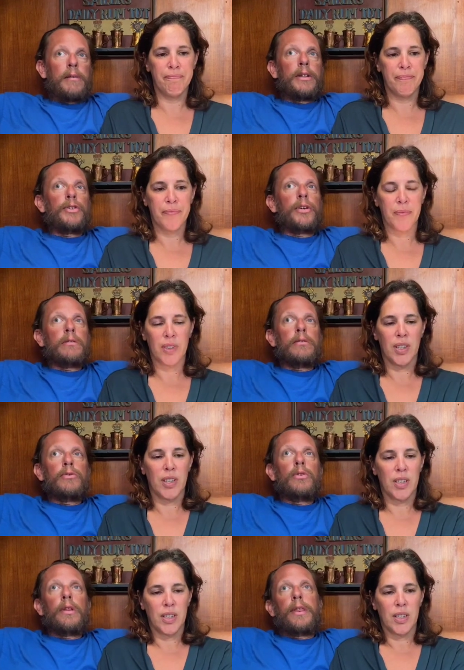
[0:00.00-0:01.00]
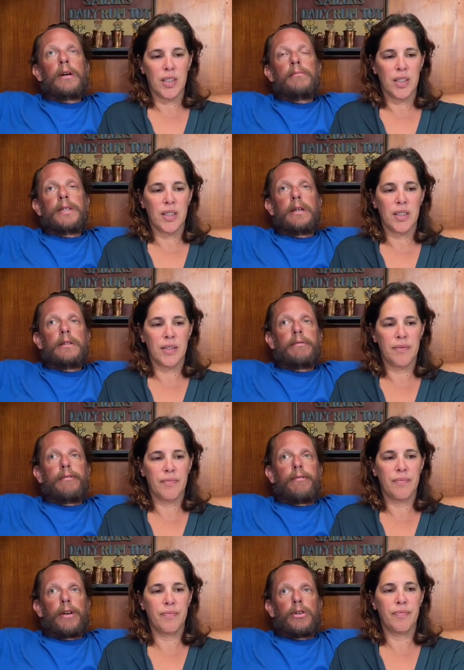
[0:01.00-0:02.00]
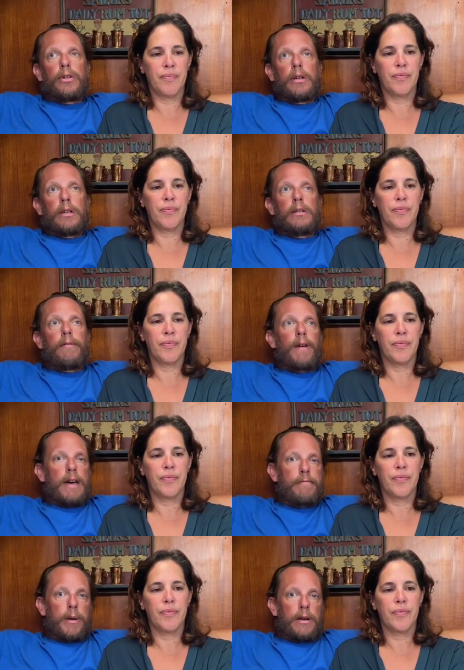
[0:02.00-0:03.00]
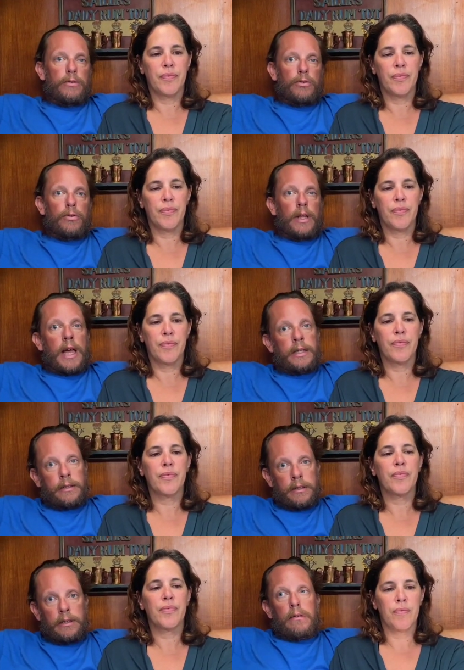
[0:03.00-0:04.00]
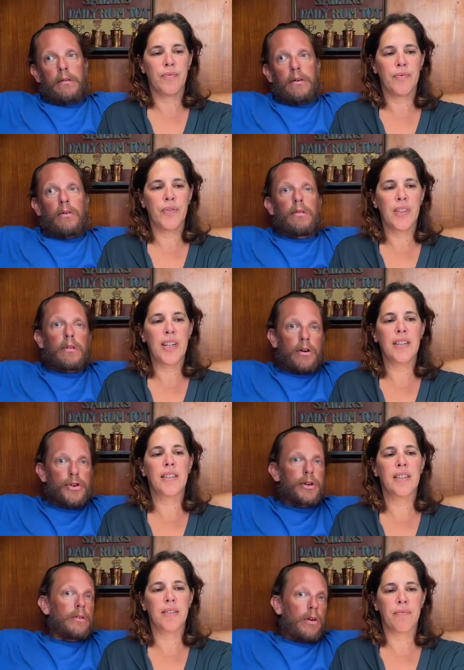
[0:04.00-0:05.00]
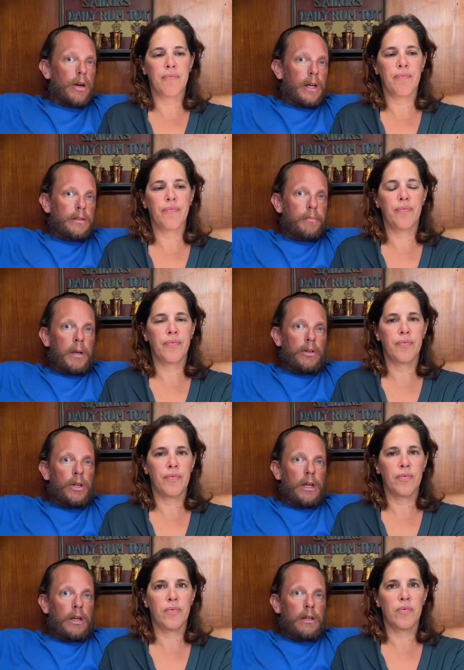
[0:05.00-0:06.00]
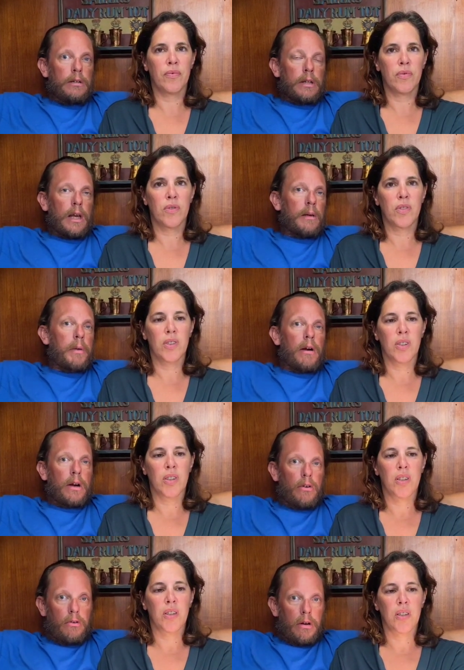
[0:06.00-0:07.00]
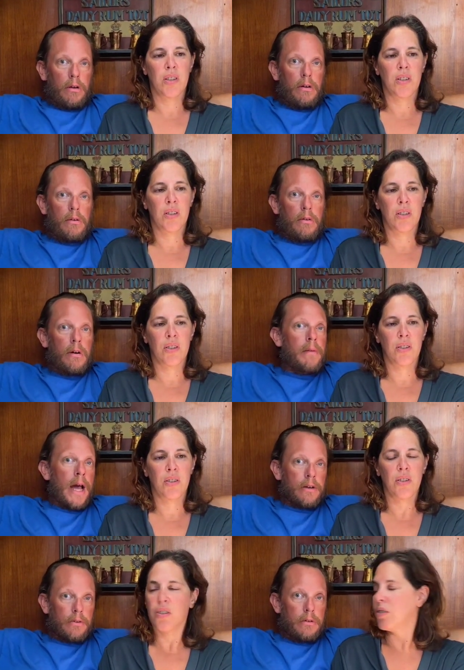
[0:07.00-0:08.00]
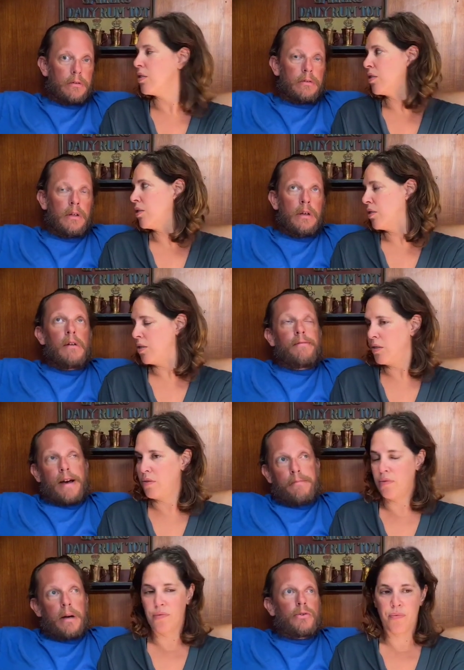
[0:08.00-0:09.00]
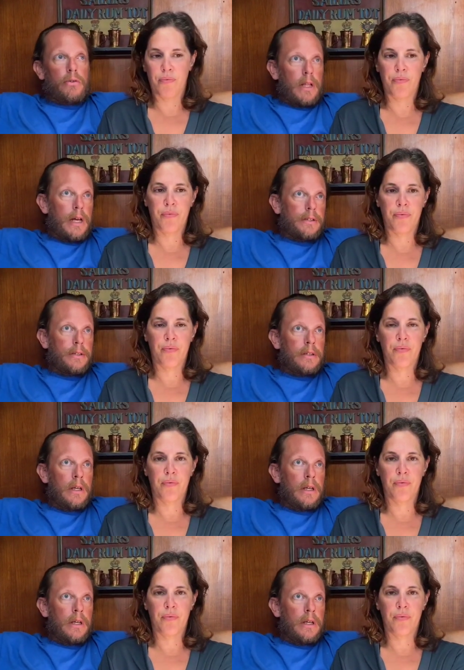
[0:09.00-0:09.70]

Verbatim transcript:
Speaker 1: I mean, the general rule of thumb says if a fish is five pounds or less, a yes. larger target species like a barracuda or a mackerel, five pounds or less